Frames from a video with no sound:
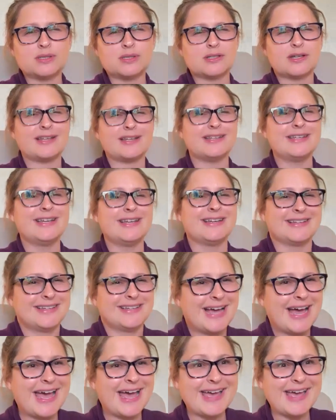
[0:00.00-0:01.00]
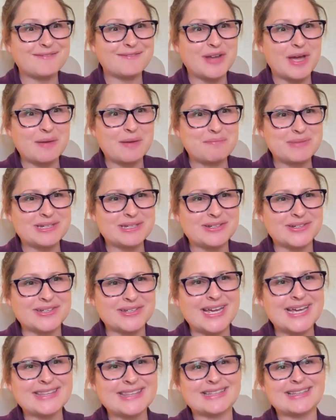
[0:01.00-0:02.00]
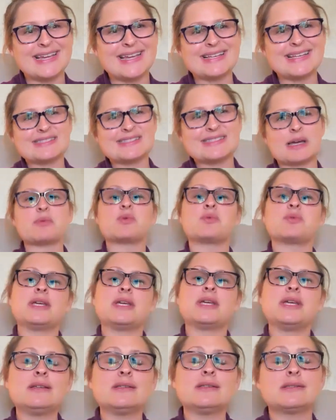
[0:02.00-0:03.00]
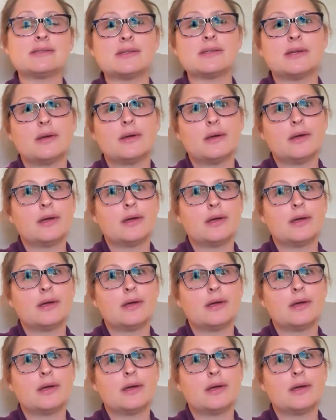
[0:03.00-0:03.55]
which I have not been good at the last couple weeks.